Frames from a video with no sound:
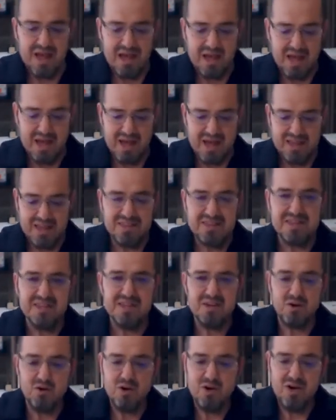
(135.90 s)
and
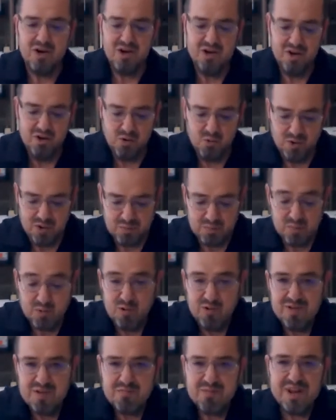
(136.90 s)
we pull
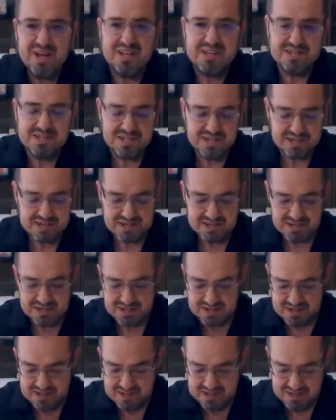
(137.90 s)
the plunger
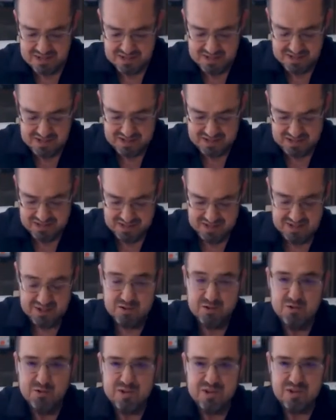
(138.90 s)
to
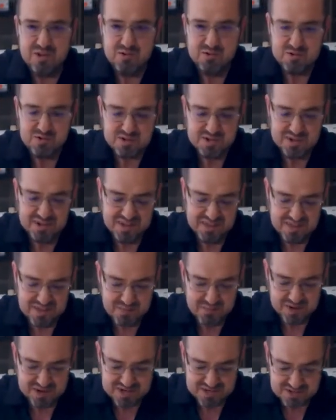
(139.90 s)
reduce the
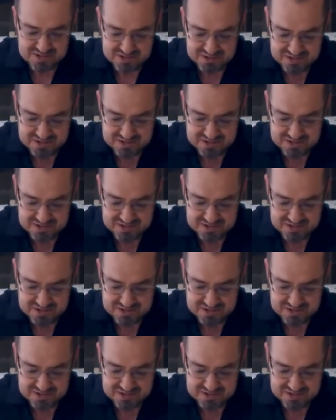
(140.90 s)
pressure.